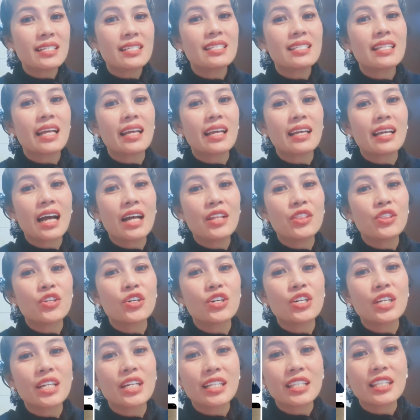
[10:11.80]
is like
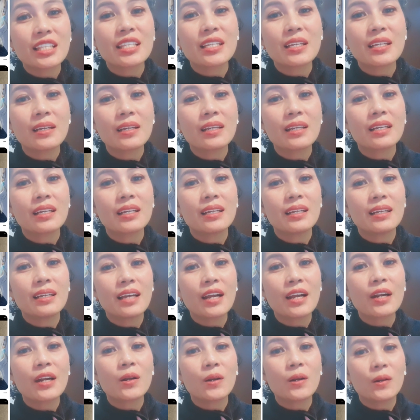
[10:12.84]
underneath uh,
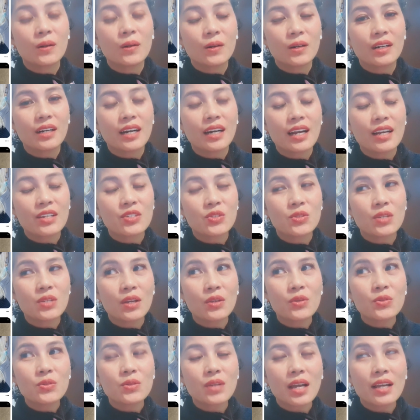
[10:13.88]
hair color. I,
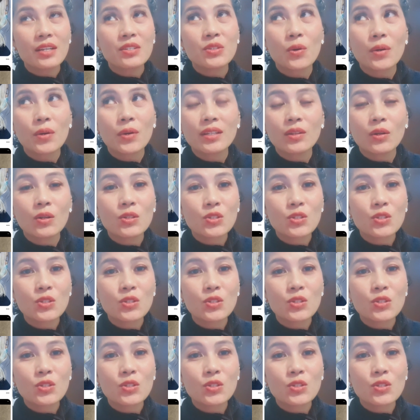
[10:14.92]
I, I saw it